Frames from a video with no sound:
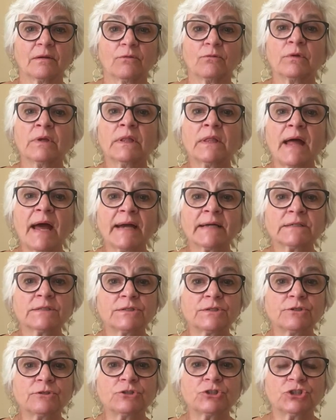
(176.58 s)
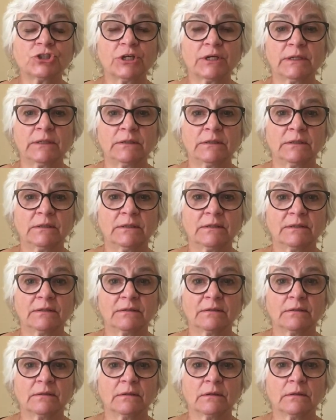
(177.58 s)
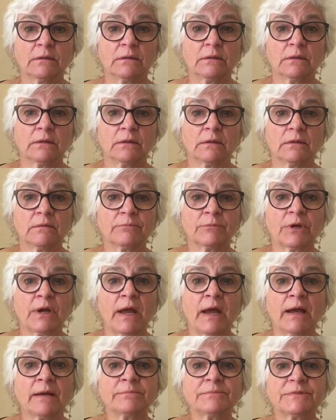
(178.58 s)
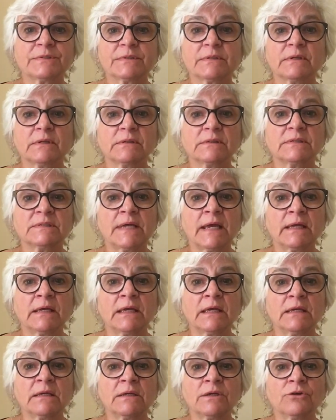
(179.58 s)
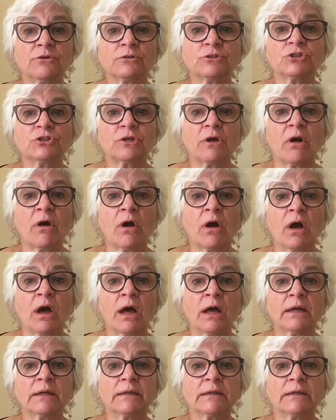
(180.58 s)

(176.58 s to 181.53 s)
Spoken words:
Relax your chin, perhaps taking your jaw